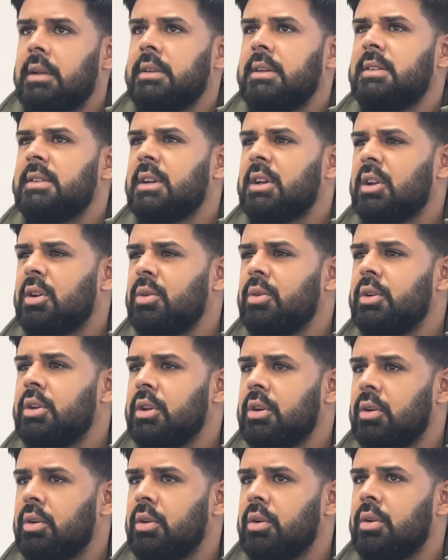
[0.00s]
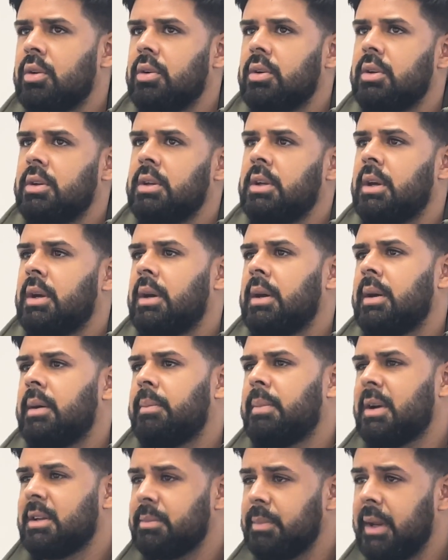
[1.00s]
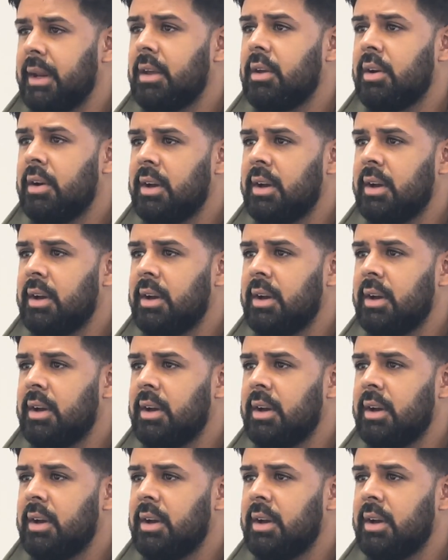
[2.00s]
And these include, you know, your past medical